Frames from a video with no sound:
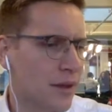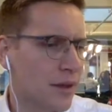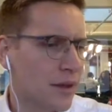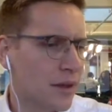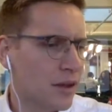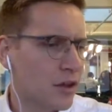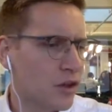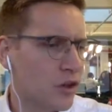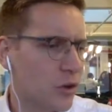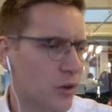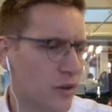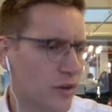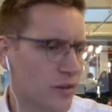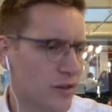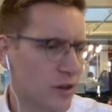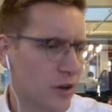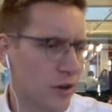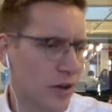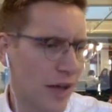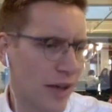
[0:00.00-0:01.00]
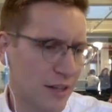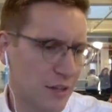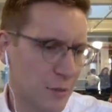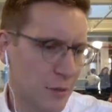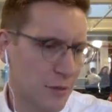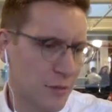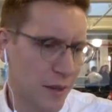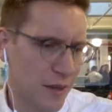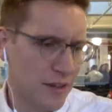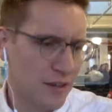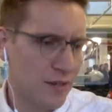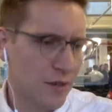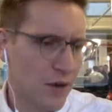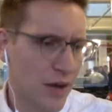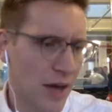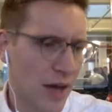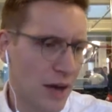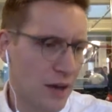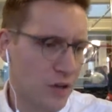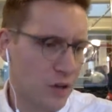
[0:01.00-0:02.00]
curious to know Kate's perspective on
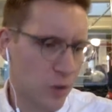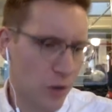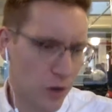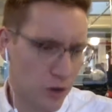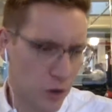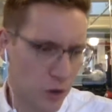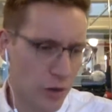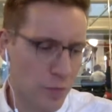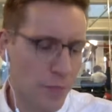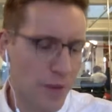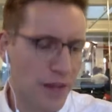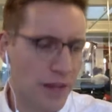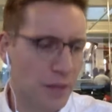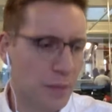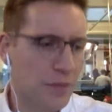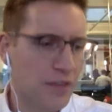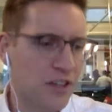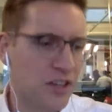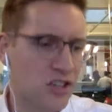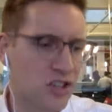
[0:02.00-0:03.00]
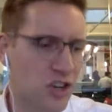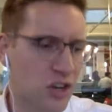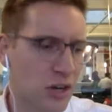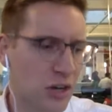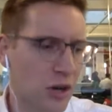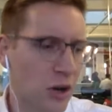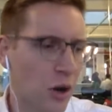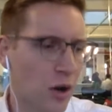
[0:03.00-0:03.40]
how to structure a compelling petition.